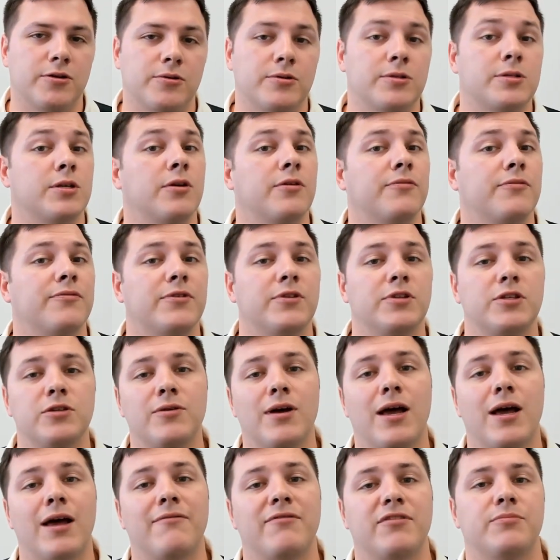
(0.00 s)
So if you do
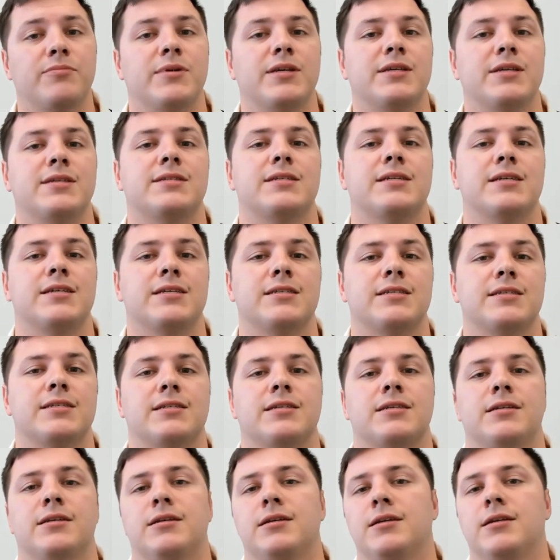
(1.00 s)
have a
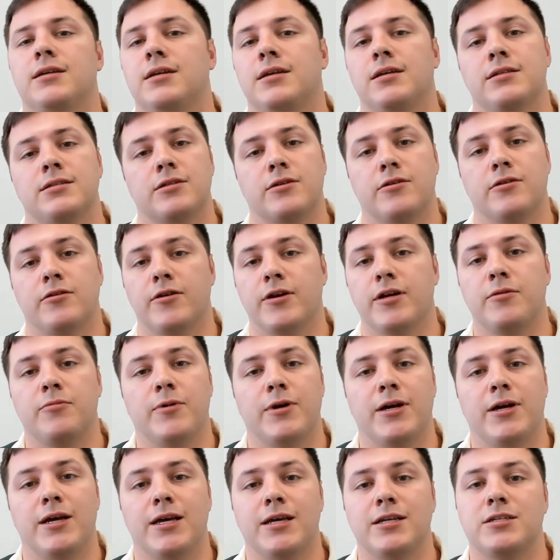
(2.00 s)
business, it's a great
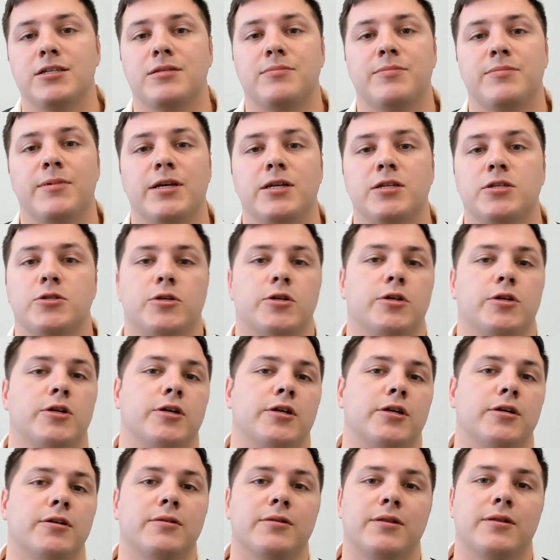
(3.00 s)
way. Just make
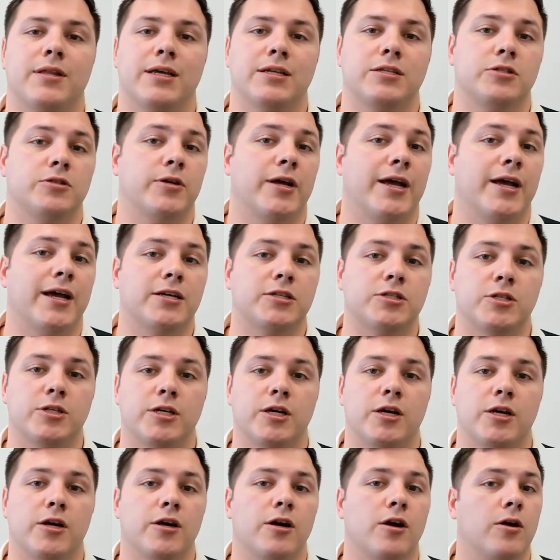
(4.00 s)
sure that you actually
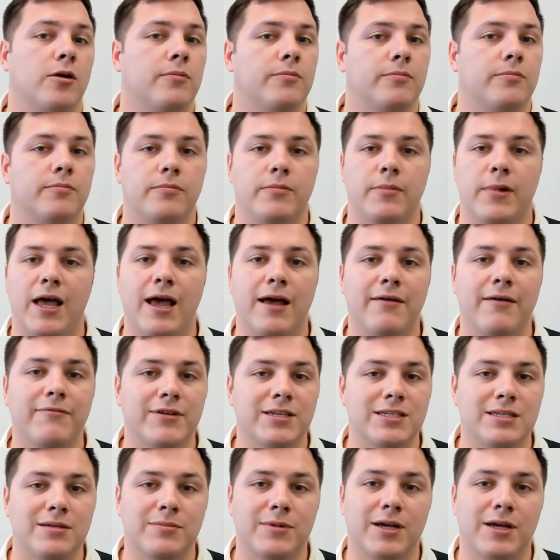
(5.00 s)
are having
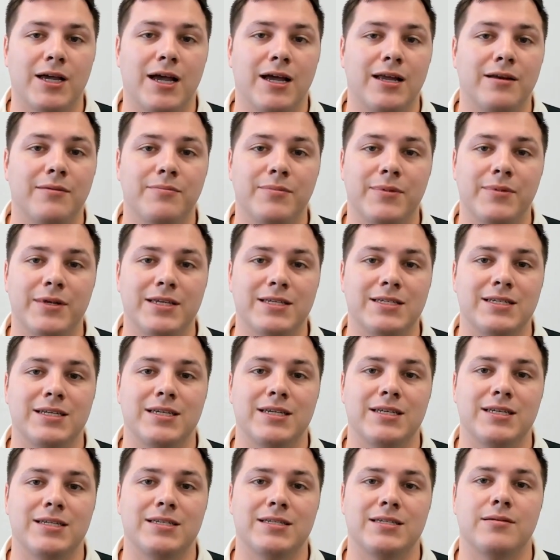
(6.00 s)
some kind of
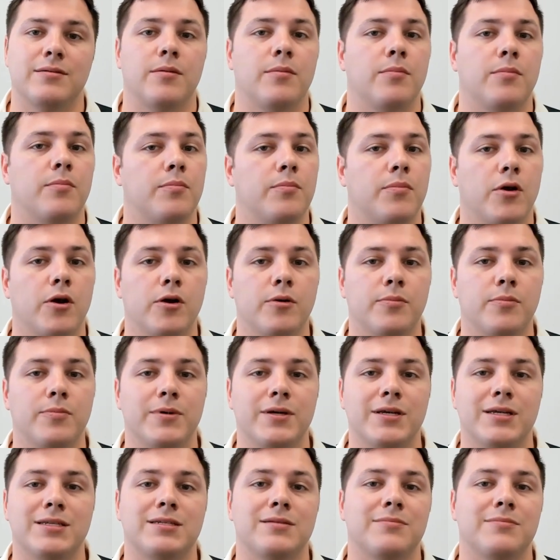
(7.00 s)
business
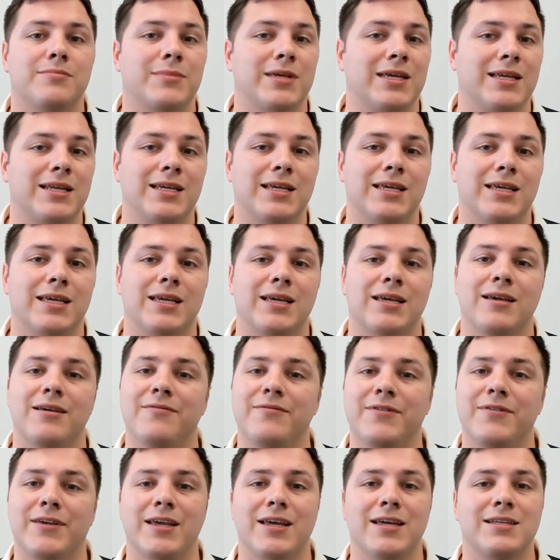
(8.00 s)
purpose, meeting,
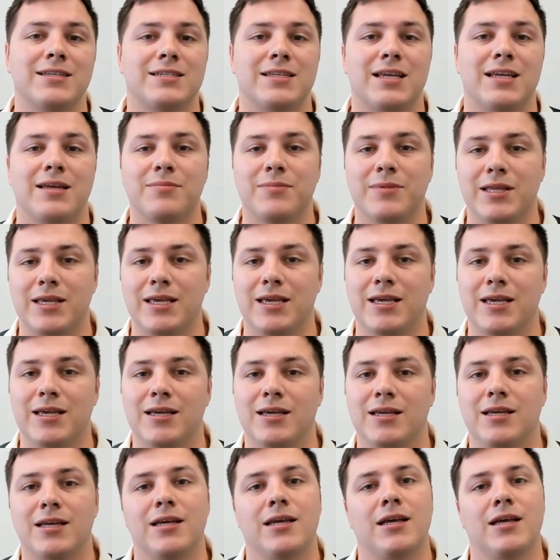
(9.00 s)
event, something
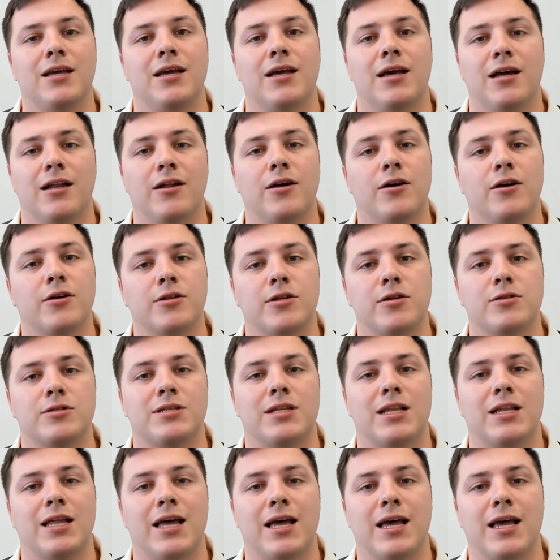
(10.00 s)
along those
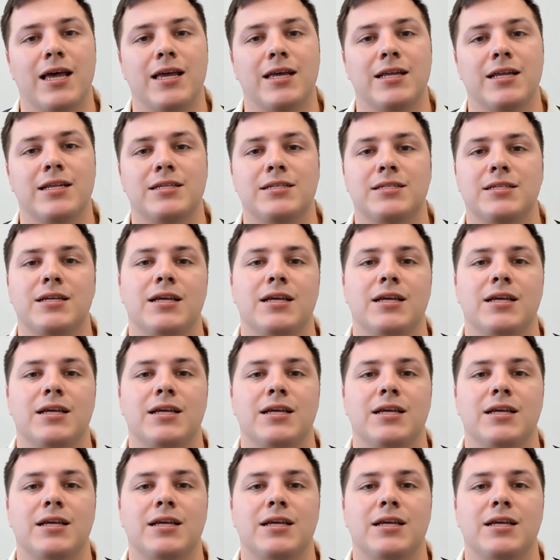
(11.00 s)
lines.